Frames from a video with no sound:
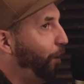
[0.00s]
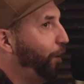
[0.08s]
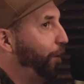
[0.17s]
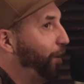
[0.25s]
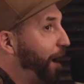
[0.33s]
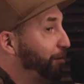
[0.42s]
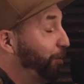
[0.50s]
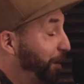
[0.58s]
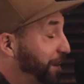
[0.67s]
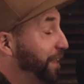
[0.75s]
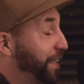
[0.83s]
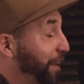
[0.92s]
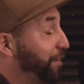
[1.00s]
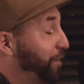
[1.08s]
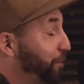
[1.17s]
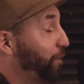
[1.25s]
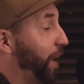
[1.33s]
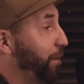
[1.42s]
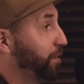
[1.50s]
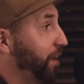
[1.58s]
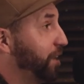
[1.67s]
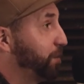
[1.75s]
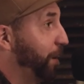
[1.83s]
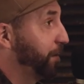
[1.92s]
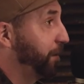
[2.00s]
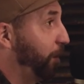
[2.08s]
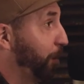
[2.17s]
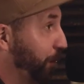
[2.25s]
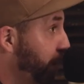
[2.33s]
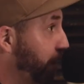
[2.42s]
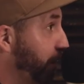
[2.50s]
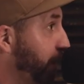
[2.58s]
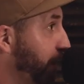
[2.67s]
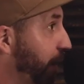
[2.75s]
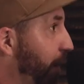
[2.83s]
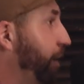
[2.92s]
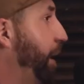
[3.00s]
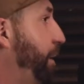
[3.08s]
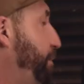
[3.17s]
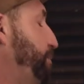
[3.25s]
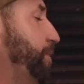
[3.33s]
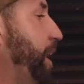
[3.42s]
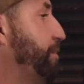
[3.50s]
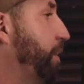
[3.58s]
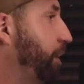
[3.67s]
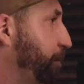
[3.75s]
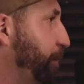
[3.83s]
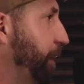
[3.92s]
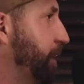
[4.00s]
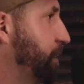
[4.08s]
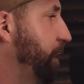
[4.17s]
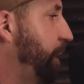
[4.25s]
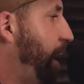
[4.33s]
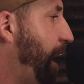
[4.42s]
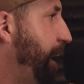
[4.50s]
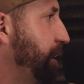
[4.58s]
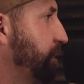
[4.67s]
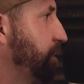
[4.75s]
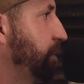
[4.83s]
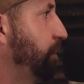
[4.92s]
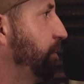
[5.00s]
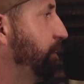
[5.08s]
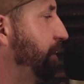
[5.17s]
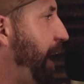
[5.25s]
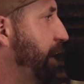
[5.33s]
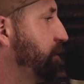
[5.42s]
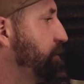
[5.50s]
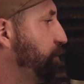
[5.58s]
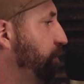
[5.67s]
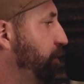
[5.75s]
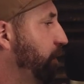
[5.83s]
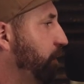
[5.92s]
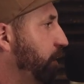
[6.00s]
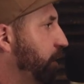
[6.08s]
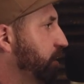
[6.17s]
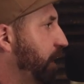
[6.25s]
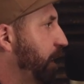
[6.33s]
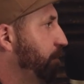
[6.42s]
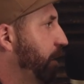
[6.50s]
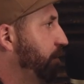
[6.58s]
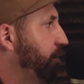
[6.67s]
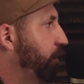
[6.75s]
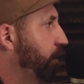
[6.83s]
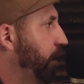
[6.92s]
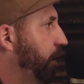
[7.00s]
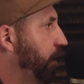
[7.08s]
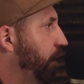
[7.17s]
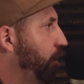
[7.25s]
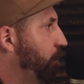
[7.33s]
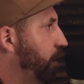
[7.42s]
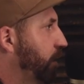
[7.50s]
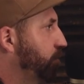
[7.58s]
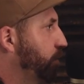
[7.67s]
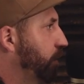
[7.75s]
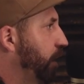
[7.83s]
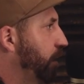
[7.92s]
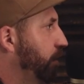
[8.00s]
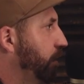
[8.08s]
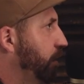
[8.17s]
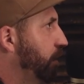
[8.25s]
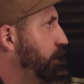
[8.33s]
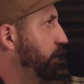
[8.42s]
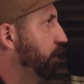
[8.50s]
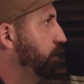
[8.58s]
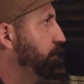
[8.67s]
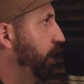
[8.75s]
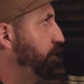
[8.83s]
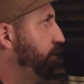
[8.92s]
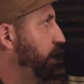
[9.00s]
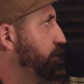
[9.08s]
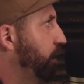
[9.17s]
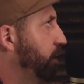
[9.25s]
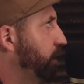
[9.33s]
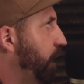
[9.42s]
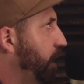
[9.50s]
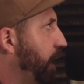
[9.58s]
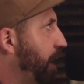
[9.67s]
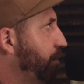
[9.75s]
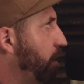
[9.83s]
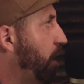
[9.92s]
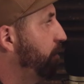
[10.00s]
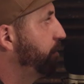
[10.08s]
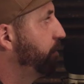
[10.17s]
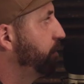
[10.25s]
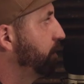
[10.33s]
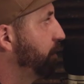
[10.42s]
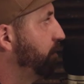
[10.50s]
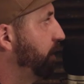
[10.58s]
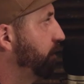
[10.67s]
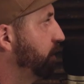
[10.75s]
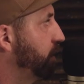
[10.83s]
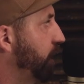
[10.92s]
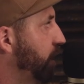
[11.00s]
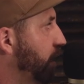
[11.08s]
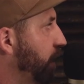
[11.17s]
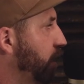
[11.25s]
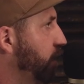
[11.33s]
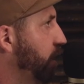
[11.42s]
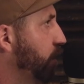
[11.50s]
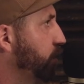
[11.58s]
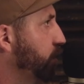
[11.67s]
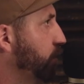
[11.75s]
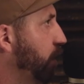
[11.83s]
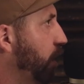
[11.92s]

Ah. or you have a really detailed, cool conversation about the color blue, you know, yeah, like yeah. whatever. But it's like, I just, that's for a long time, I feel that art walks were like my favorite day to have off and my favorite day to like go do